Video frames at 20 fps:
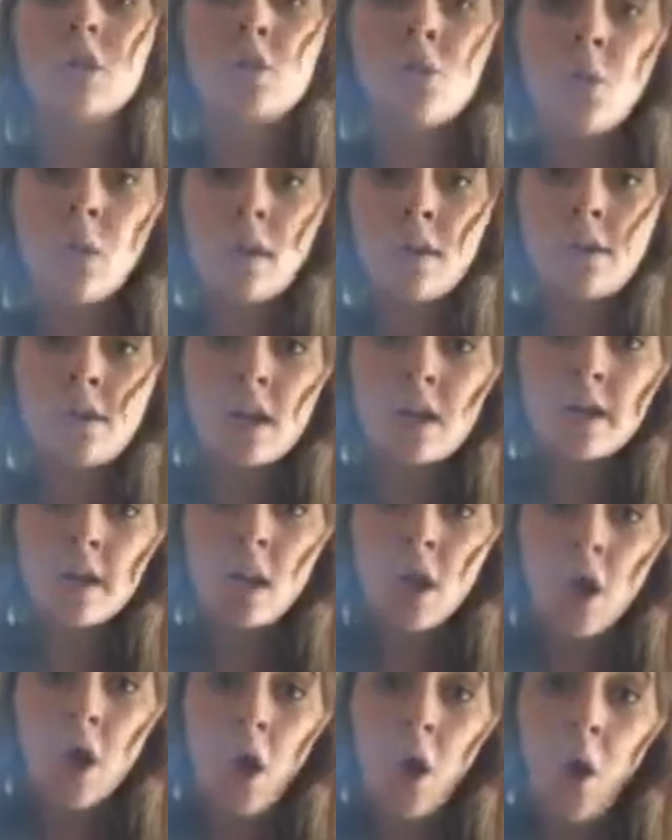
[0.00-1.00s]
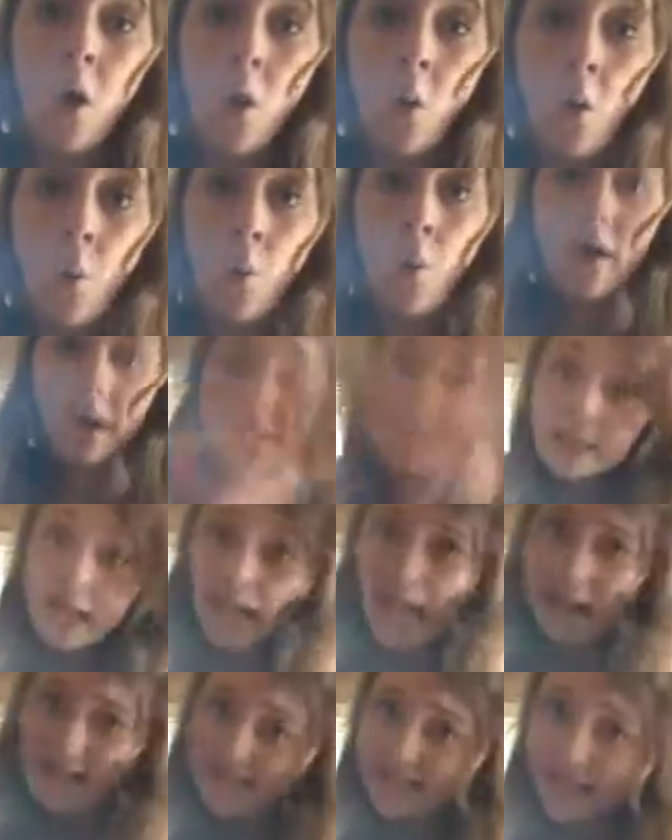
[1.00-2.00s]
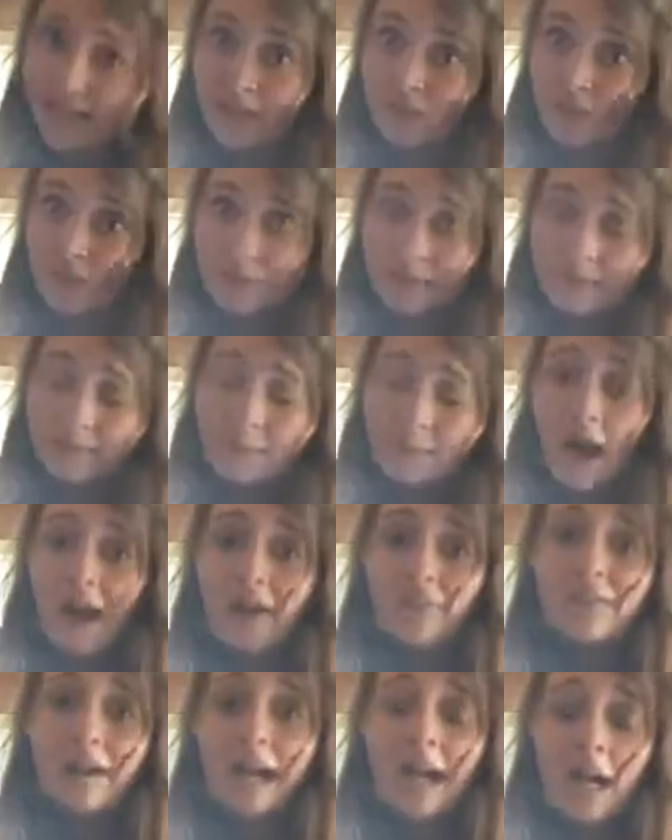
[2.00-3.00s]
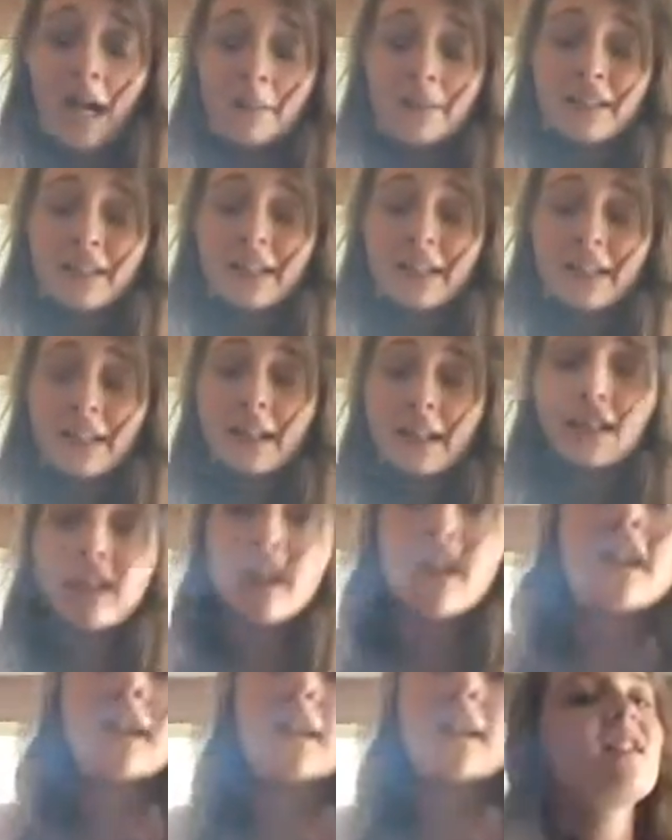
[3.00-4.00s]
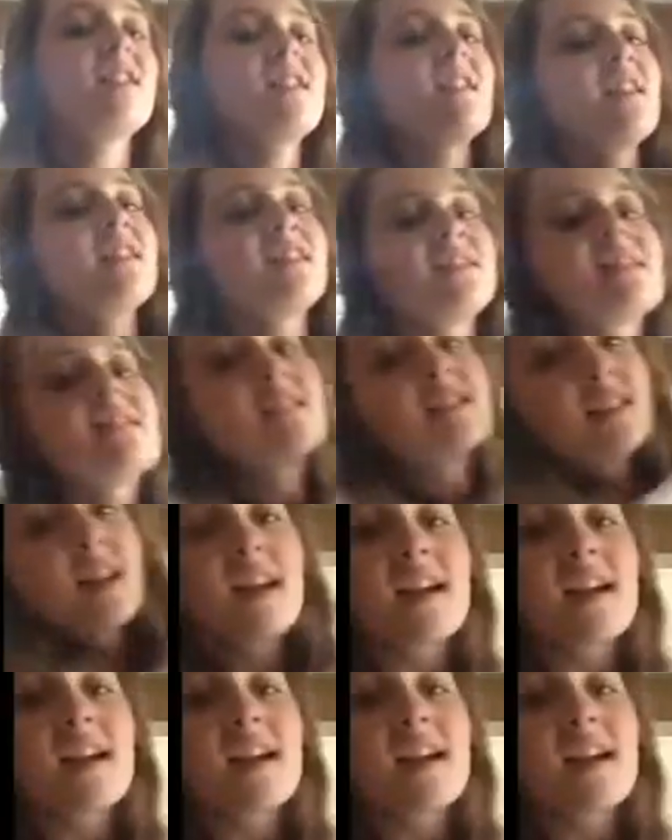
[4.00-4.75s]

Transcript: northern Wisconsin to see my family. Yes,